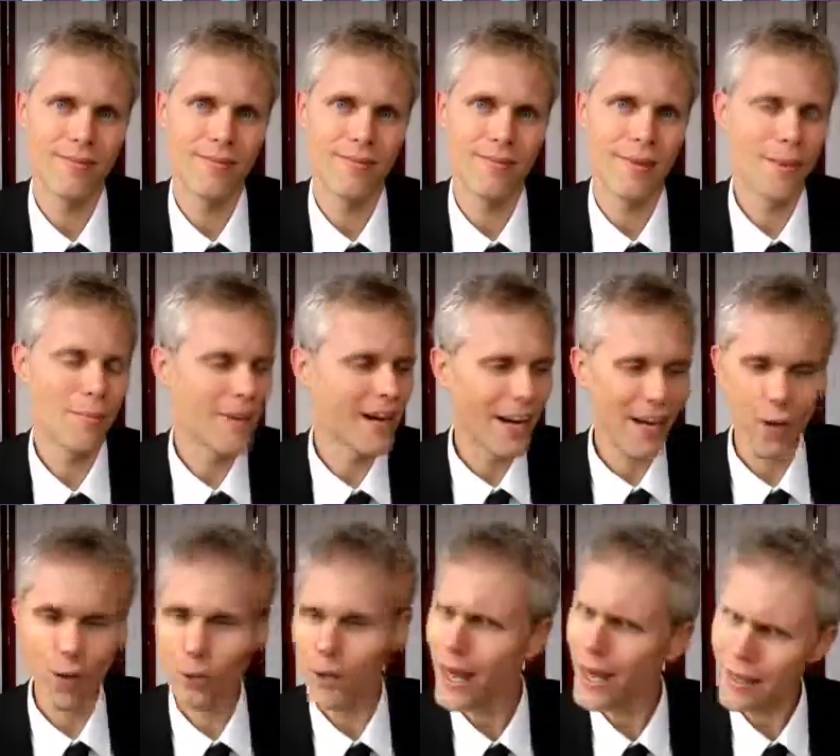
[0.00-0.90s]
Maybe I
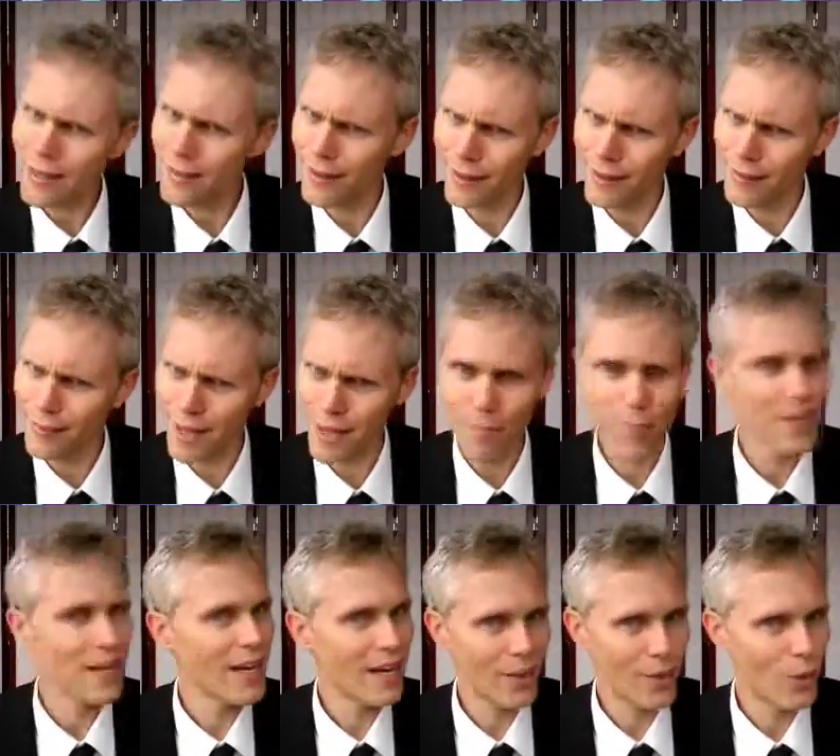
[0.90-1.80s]
don't like them.
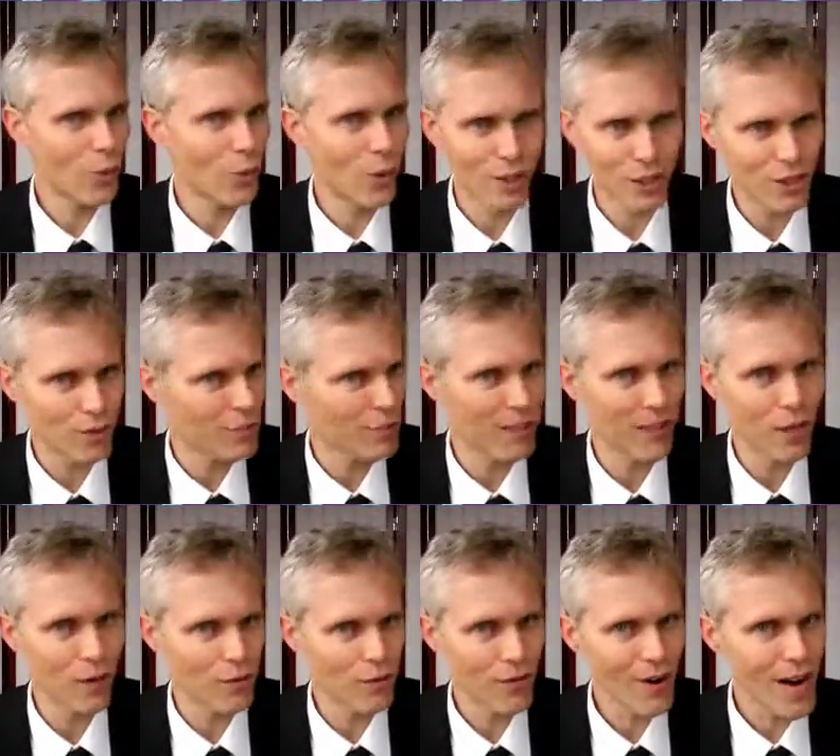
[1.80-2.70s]
Maybe I don't want to be
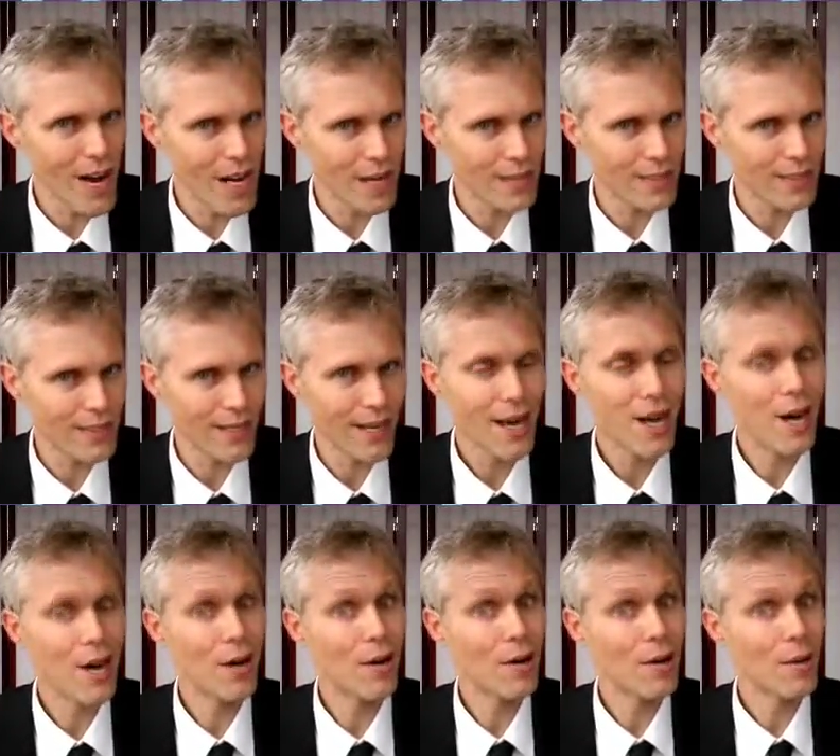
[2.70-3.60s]
their friend.
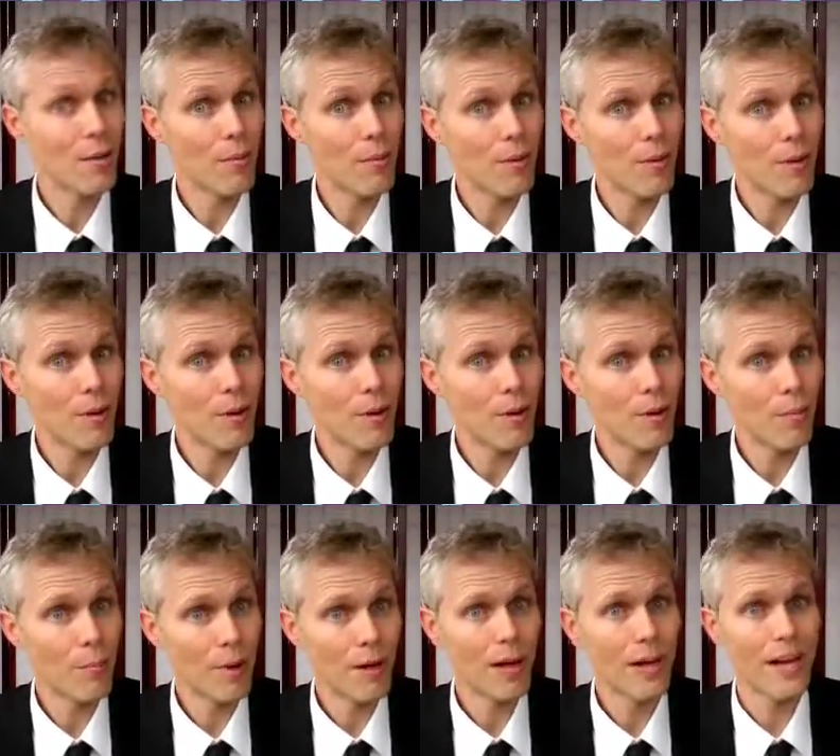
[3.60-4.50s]

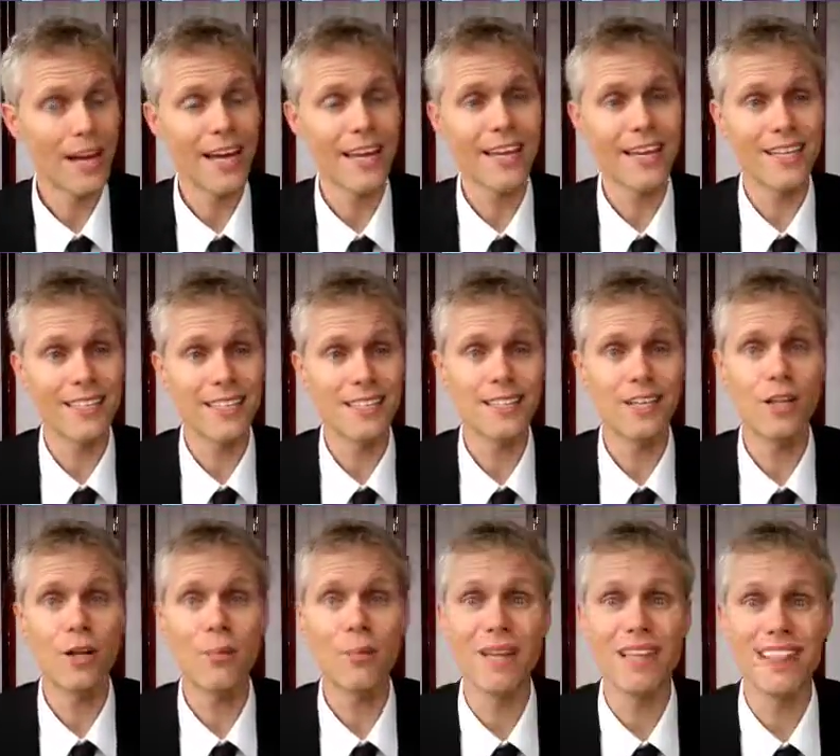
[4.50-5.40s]
But I can
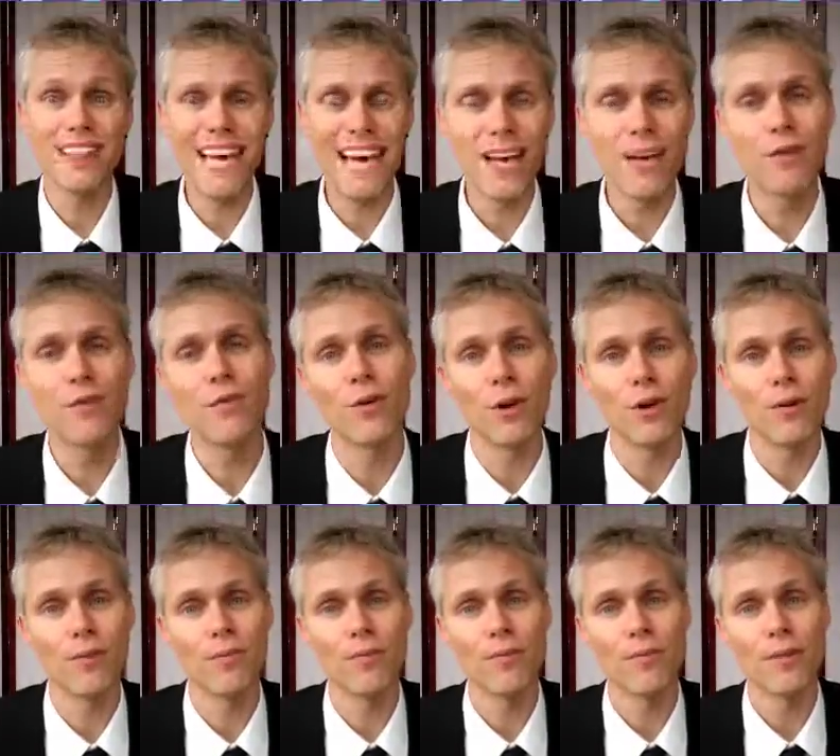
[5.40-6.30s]
still be
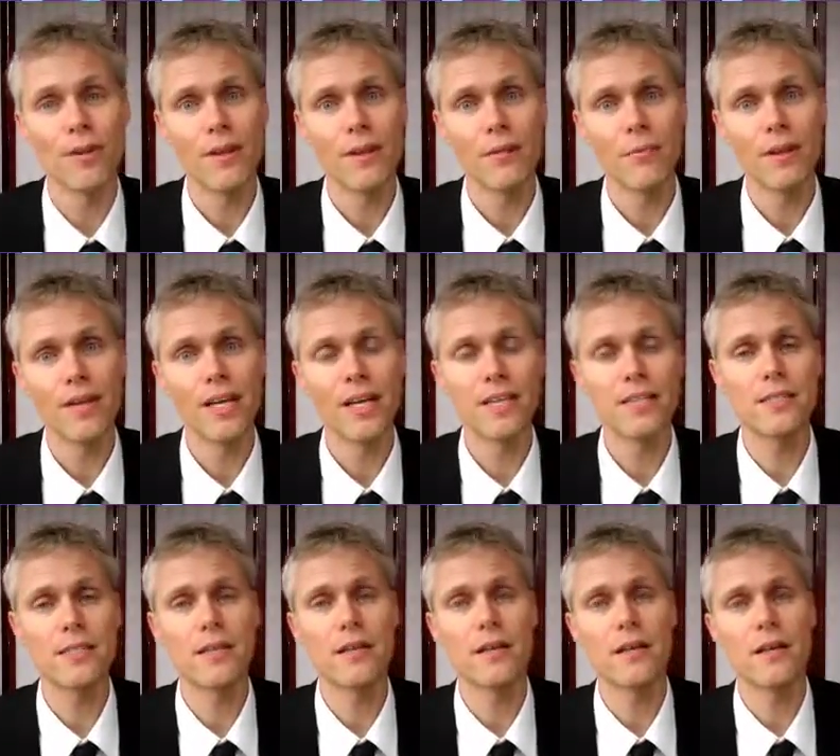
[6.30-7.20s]
thankful
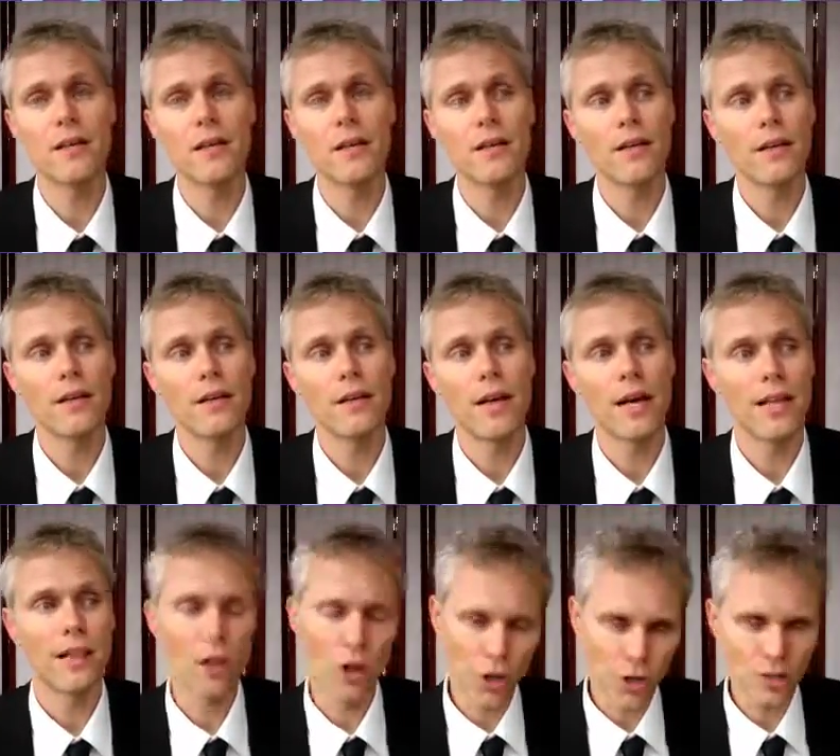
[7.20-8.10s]
because I
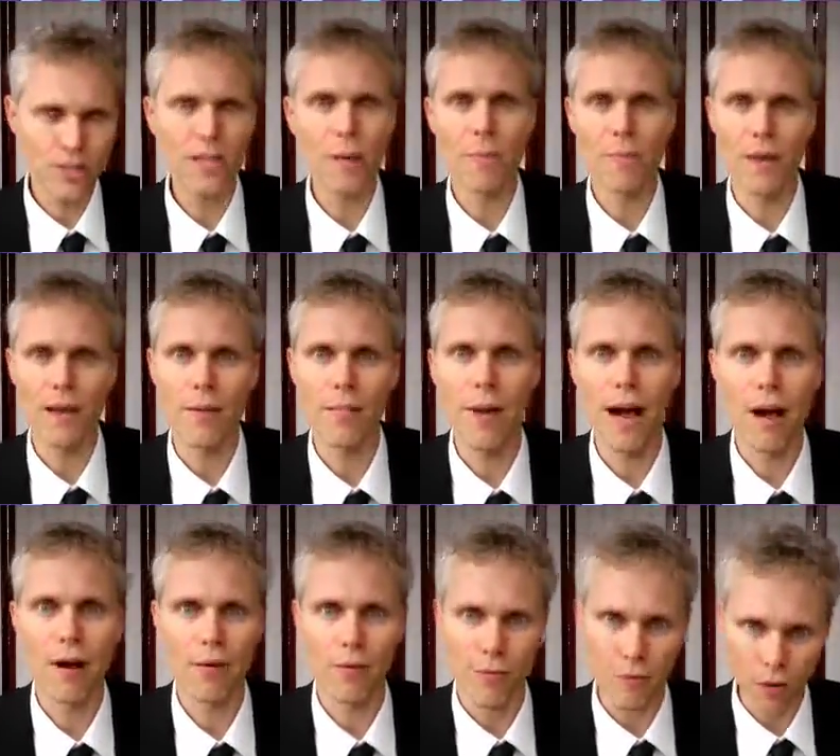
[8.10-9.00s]
learned something
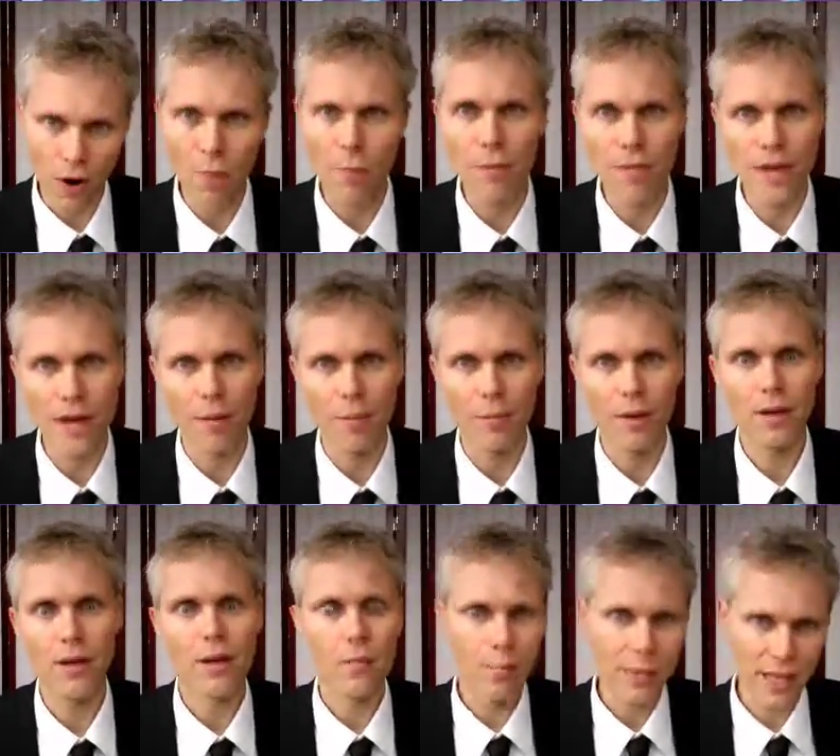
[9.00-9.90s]
from them.
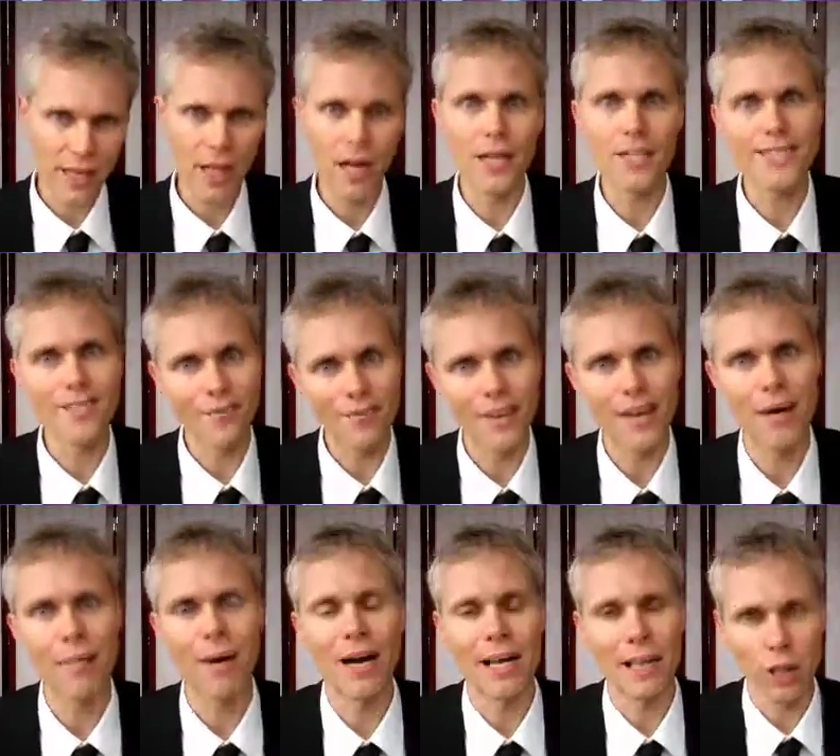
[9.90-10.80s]
Because of
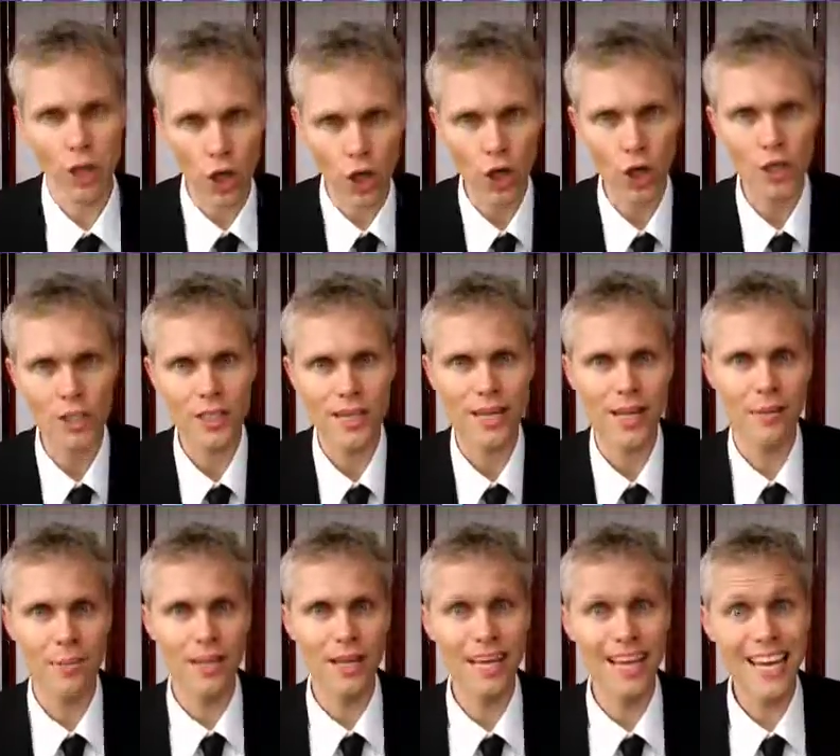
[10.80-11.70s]
them, I learned and
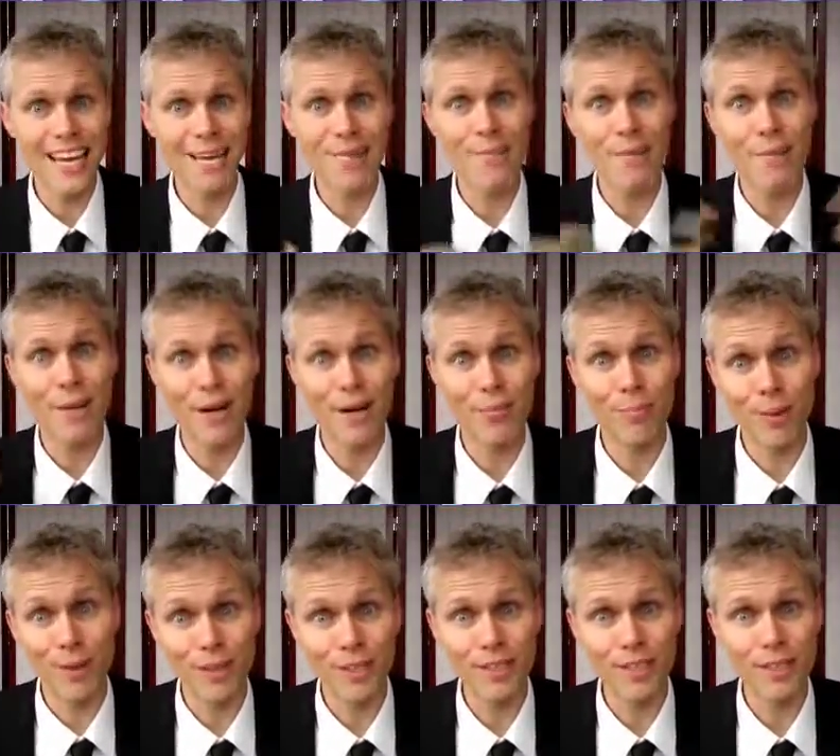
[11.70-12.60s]
I became a better
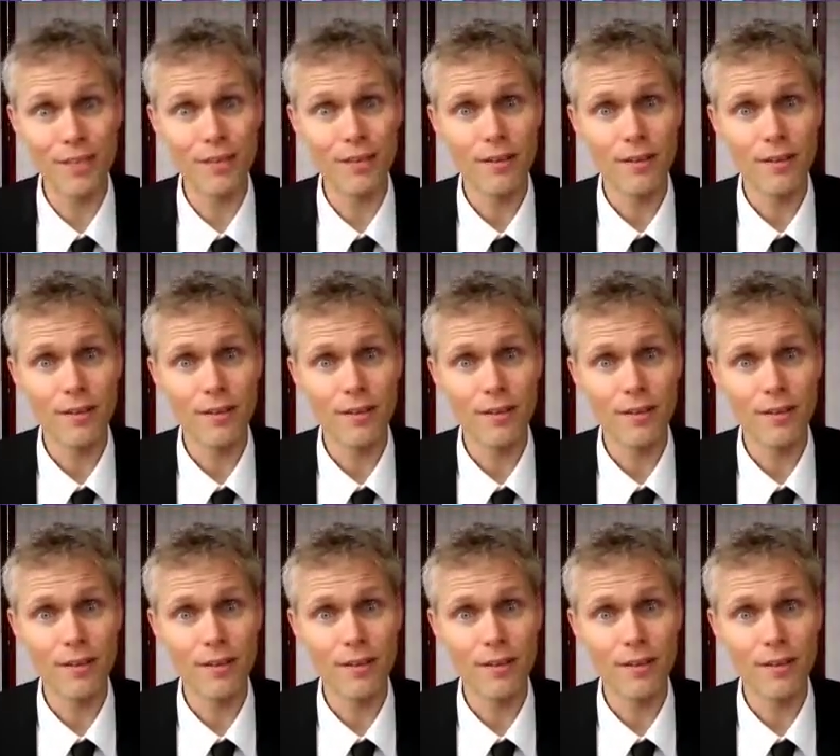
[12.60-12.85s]
person.